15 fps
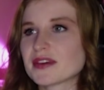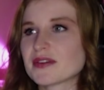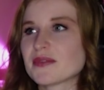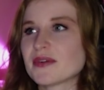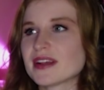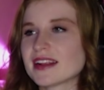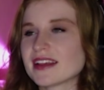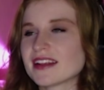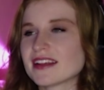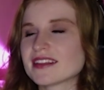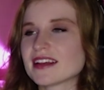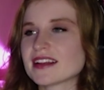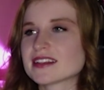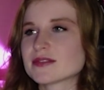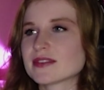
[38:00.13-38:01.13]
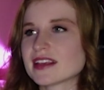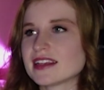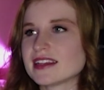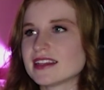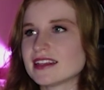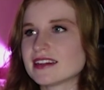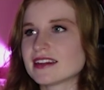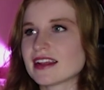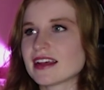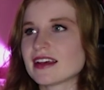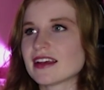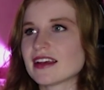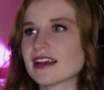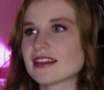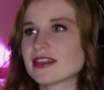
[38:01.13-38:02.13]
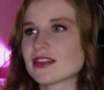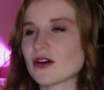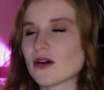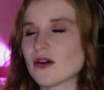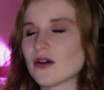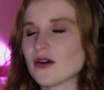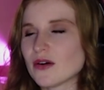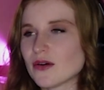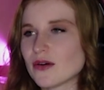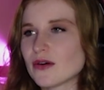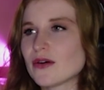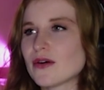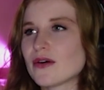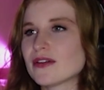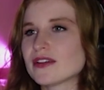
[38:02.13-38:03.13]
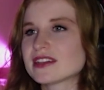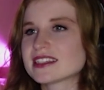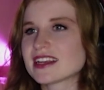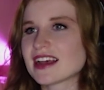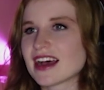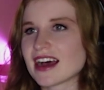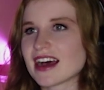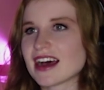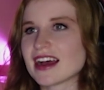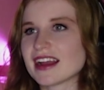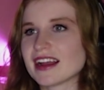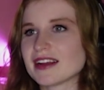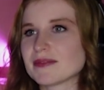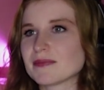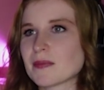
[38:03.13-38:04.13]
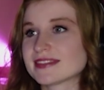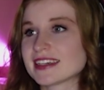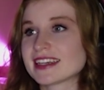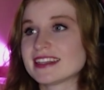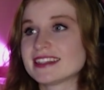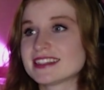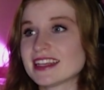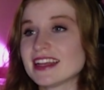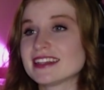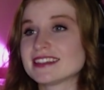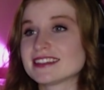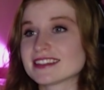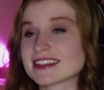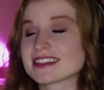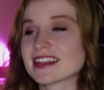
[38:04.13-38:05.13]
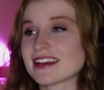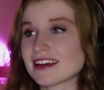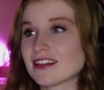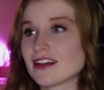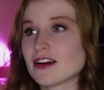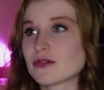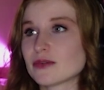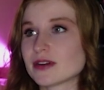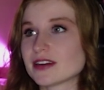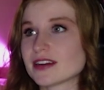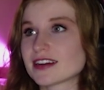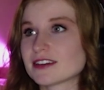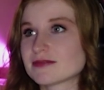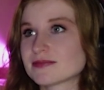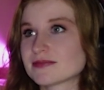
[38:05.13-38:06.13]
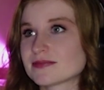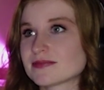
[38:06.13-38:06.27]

what they wanted, and that's what they needed the whole time. Like you said, just like clockwork.